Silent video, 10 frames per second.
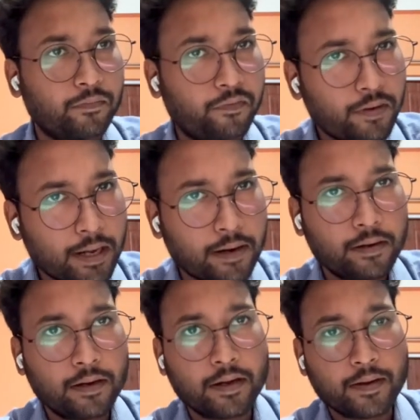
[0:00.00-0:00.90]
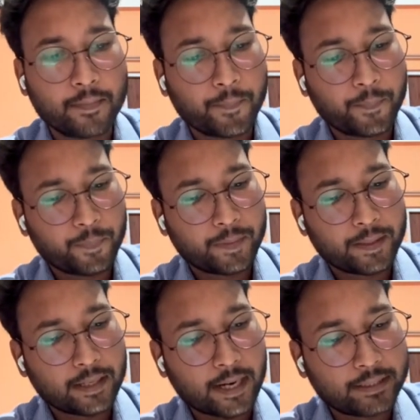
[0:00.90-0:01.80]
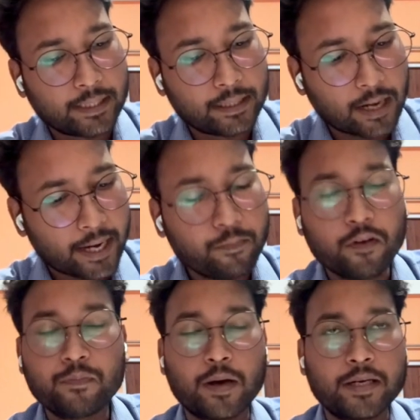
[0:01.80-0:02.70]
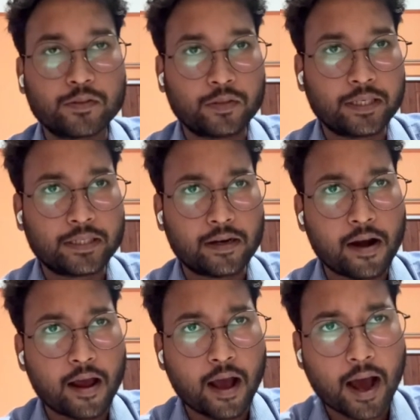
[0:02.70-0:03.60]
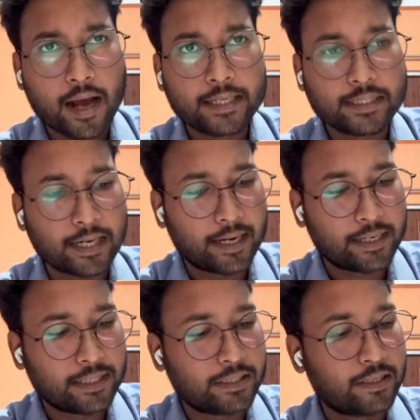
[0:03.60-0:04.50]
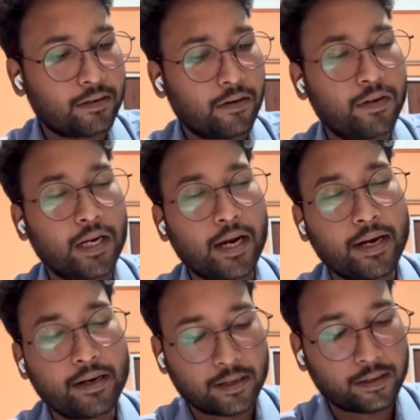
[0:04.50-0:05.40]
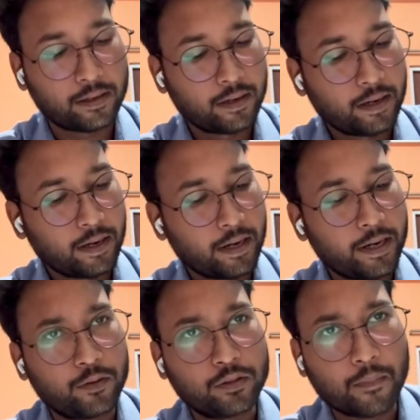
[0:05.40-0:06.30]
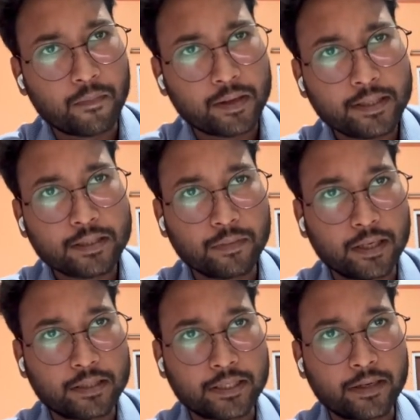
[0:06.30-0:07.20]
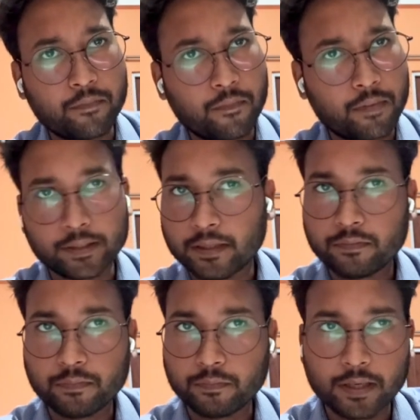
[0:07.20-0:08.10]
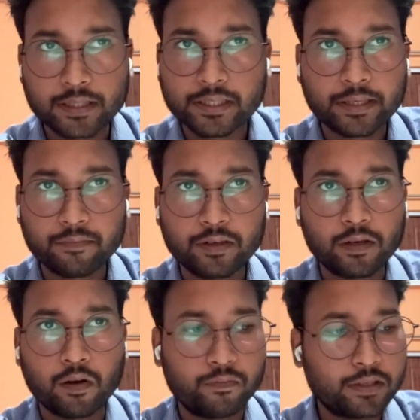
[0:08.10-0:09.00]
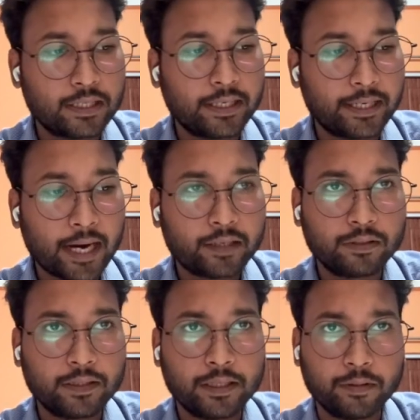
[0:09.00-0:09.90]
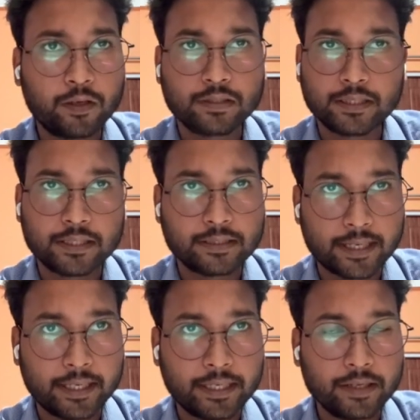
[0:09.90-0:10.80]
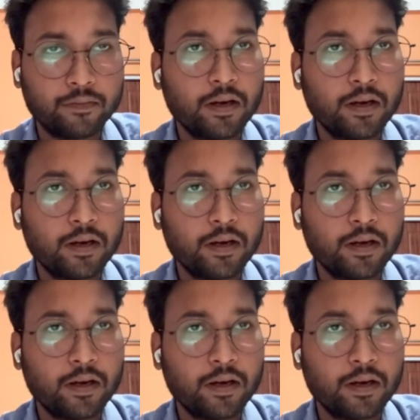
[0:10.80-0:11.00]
When at the time of parturition, Rh antigen will enter into the mother's bloodstream. Mother bloodstream will obviously react with it because it is negative,